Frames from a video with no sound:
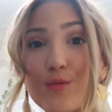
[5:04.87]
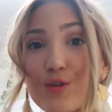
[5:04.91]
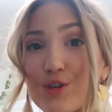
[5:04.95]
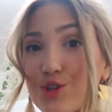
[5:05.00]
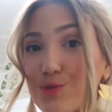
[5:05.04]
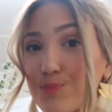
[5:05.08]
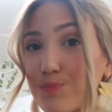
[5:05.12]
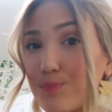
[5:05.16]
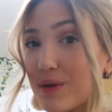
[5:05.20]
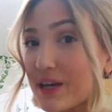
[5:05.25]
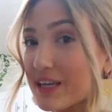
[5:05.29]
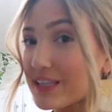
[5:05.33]

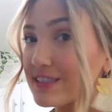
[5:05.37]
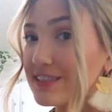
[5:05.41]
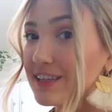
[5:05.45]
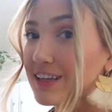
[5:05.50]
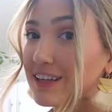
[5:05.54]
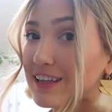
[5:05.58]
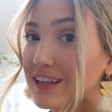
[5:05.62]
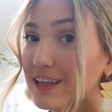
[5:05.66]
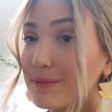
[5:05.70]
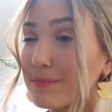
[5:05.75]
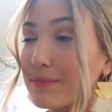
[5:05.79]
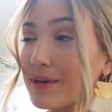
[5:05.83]
which
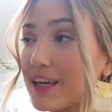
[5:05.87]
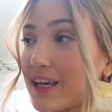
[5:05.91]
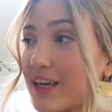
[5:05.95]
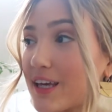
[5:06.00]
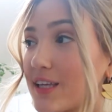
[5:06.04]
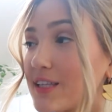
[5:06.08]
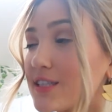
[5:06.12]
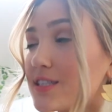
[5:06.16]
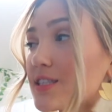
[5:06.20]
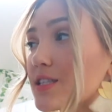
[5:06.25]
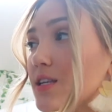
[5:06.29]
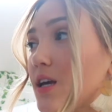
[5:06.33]
basically
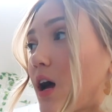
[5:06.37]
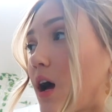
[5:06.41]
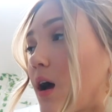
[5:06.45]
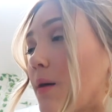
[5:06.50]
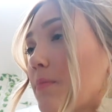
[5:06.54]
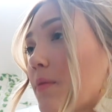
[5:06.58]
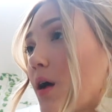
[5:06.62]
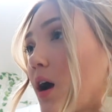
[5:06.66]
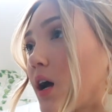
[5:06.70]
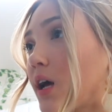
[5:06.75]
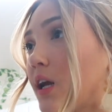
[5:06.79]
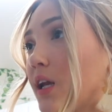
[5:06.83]
means
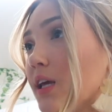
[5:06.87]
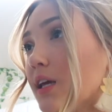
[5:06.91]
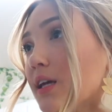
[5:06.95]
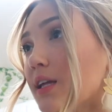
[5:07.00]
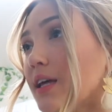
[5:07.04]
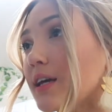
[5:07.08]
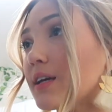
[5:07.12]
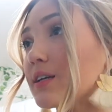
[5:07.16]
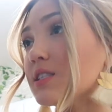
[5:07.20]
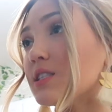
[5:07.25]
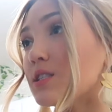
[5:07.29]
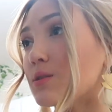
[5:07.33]
I'm not gonna eat
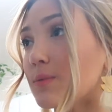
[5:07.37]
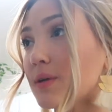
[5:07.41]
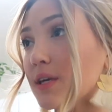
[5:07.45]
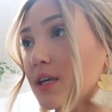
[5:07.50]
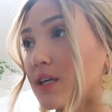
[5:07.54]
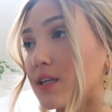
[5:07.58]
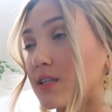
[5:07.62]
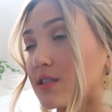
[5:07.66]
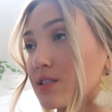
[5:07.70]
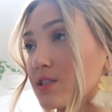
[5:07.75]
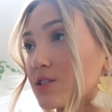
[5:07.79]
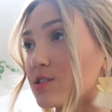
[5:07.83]
like
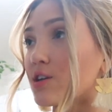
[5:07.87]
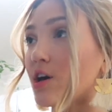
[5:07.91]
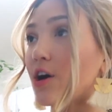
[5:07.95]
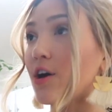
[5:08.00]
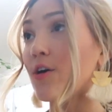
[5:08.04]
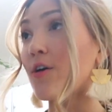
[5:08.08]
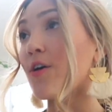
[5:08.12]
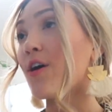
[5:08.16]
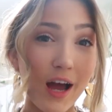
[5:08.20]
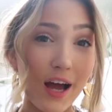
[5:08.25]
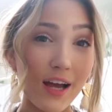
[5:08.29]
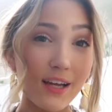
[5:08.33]
sweet. So
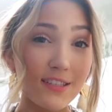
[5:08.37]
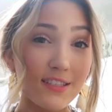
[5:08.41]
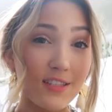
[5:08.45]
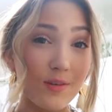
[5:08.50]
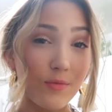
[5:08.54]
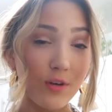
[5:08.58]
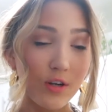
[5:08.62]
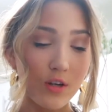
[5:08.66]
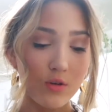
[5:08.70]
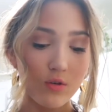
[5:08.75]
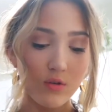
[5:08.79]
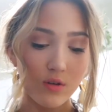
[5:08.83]
I'm not
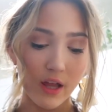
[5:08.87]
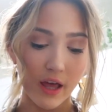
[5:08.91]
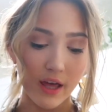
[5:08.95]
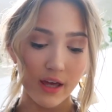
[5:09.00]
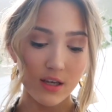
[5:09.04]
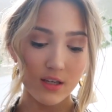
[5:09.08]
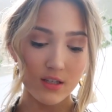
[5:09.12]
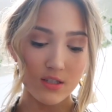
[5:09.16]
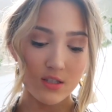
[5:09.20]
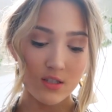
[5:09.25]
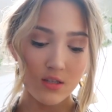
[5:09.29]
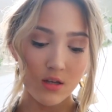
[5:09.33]
someone who
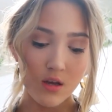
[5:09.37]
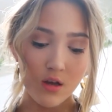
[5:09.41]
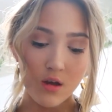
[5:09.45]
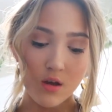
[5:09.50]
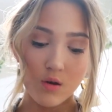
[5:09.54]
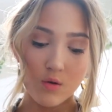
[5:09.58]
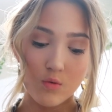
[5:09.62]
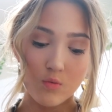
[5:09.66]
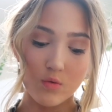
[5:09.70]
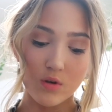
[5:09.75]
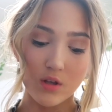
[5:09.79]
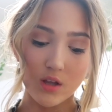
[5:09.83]
likes
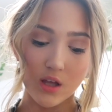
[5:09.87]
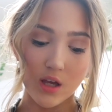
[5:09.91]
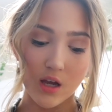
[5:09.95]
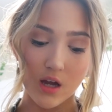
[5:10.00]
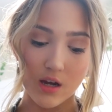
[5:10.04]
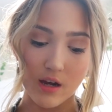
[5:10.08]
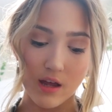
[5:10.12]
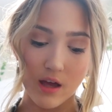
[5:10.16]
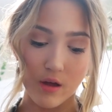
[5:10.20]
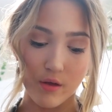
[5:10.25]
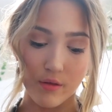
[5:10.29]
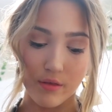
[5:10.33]
really
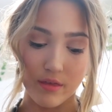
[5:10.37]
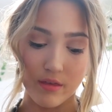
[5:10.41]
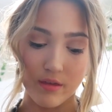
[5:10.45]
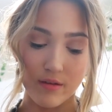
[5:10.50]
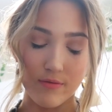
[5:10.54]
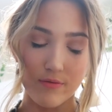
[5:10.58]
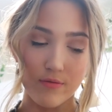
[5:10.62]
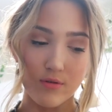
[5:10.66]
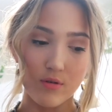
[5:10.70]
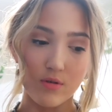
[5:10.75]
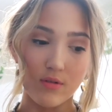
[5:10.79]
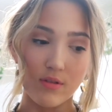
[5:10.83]
unhealthy
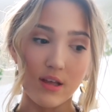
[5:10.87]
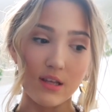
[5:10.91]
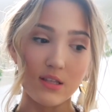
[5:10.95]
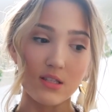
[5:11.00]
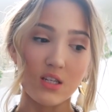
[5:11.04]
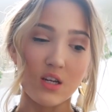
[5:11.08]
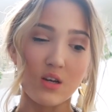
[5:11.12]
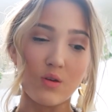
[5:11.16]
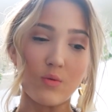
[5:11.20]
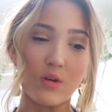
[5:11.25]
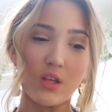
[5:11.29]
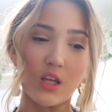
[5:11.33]
food
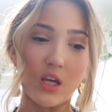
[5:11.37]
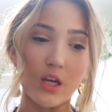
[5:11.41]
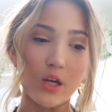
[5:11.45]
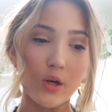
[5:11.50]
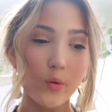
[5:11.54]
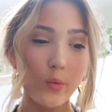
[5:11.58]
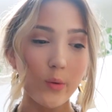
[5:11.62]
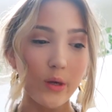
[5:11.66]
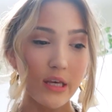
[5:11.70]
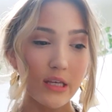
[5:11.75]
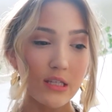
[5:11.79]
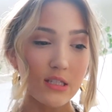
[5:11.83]
that's like really
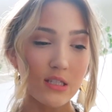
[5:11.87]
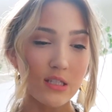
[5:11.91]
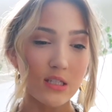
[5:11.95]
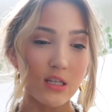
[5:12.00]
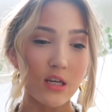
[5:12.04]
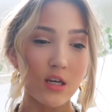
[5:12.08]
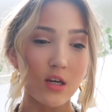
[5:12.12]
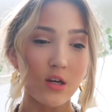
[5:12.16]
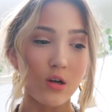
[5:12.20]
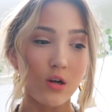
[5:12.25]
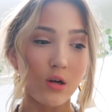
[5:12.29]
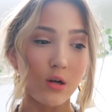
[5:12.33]

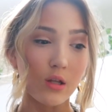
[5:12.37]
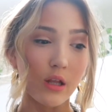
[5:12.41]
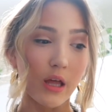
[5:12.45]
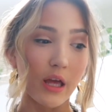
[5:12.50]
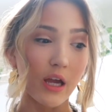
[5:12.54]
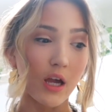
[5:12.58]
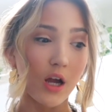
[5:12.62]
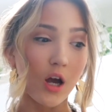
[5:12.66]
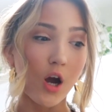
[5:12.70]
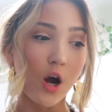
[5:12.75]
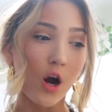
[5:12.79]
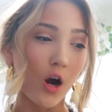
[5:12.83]
greasy or
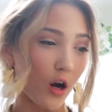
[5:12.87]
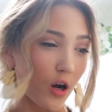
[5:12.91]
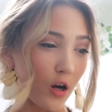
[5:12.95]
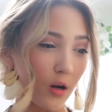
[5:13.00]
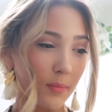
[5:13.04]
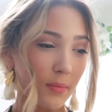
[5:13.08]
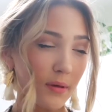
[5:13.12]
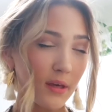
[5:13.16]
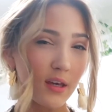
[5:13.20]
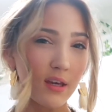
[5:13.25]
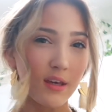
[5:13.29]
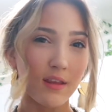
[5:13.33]
like
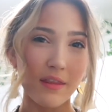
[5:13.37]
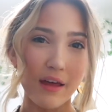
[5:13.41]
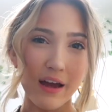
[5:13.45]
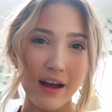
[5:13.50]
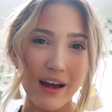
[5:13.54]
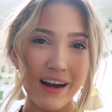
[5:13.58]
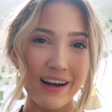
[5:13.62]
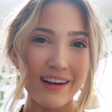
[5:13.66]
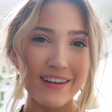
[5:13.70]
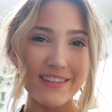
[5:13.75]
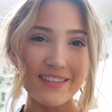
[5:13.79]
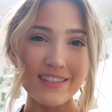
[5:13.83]
carby,
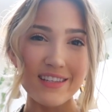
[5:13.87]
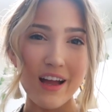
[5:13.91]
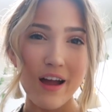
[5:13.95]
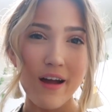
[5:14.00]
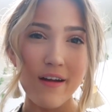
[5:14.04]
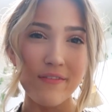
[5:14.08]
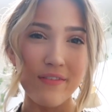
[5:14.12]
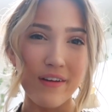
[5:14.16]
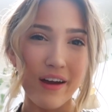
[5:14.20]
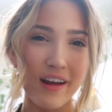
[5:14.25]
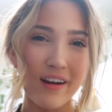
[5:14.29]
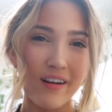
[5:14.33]
that kind of
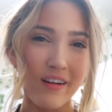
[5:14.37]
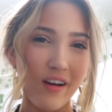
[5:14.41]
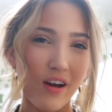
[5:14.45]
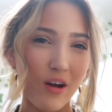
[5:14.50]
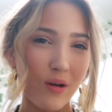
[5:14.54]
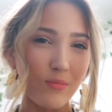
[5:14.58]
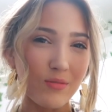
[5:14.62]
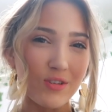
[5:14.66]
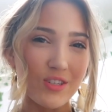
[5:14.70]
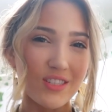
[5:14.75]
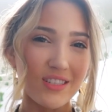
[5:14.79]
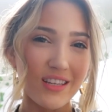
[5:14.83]
stuff. I don't know,
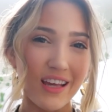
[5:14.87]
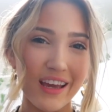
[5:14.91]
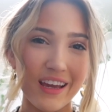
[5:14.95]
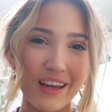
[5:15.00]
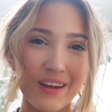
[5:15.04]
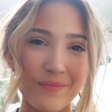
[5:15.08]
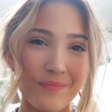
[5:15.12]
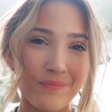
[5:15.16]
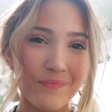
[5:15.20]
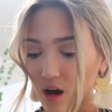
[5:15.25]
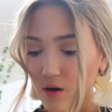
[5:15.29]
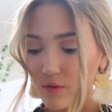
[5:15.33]
I'm just
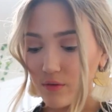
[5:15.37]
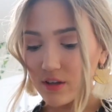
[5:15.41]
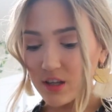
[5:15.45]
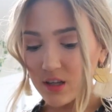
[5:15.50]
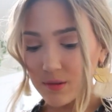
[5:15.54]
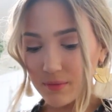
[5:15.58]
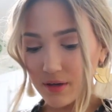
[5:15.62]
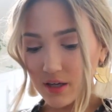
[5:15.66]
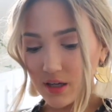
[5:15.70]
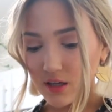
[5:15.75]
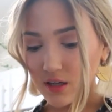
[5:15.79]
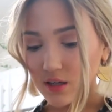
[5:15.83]
like not
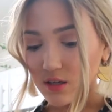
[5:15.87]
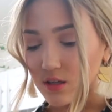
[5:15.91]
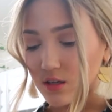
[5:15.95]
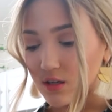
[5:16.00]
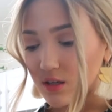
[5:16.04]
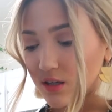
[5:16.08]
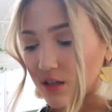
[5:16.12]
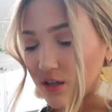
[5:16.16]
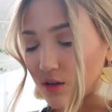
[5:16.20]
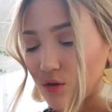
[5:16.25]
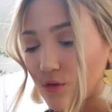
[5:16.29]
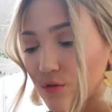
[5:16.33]
really my
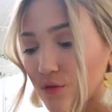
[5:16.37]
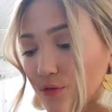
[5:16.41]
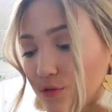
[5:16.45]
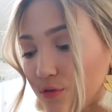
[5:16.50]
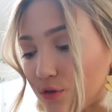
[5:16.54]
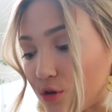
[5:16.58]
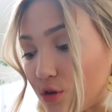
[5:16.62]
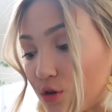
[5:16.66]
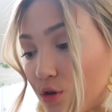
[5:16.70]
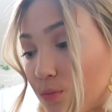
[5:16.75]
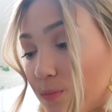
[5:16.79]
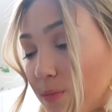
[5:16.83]
guilt
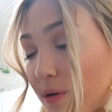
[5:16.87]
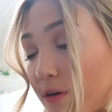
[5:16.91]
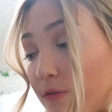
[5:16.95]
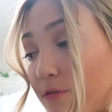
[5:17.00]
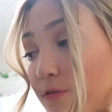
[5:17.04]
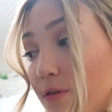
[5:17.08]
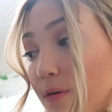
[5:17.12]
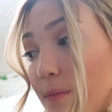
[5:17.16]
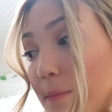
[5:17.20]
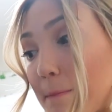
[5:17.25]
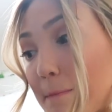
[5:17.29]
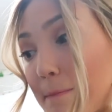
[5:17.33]
food, but
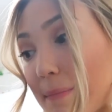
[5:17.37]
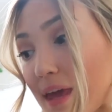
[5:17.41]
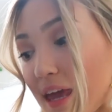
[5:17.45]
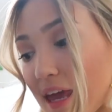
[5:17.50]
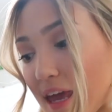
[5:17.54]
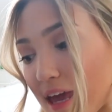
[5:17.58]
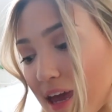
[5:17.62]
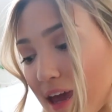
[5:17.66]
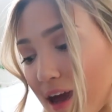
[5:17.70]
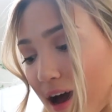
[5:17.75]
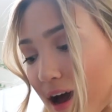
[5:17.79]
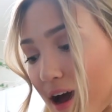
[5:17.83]
for
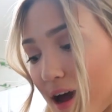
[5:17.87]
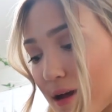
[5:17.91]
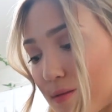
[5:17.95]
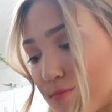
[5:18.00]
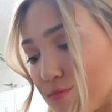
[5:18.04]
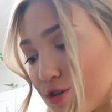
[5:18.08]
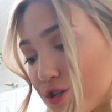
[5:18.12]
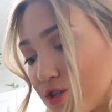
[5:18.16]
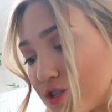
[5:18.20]
me, I'm